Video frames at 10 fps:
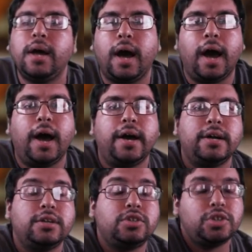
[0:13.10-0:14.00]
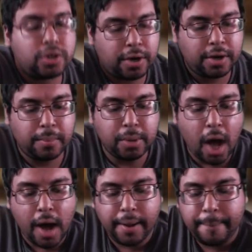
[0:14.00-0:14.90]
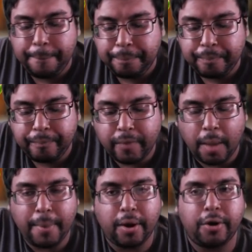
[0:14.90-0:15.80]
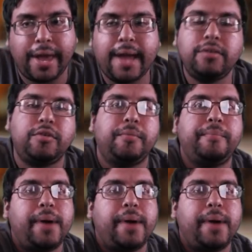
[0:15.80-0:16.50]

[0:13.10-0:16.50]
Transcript: uh, just started a blog about her cancer.